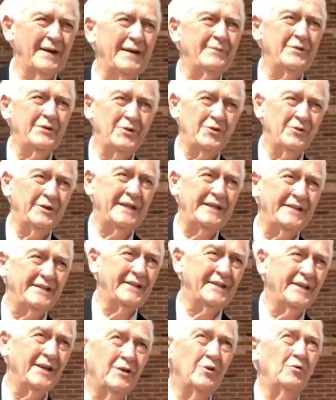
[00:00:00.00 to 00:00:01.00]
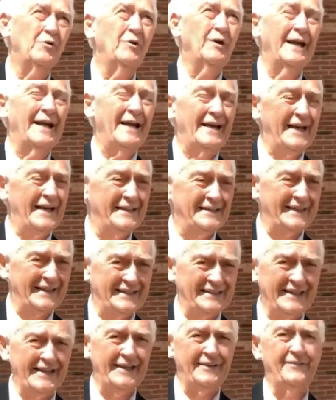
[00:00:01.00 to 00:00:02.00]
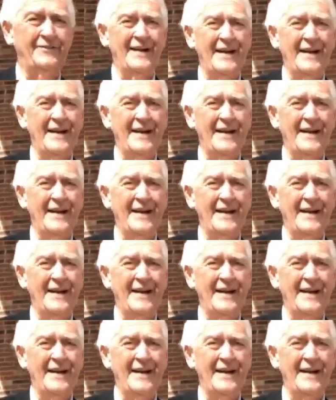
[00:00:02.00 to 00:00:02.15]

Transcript: maybe you need to go. Uh, as I said,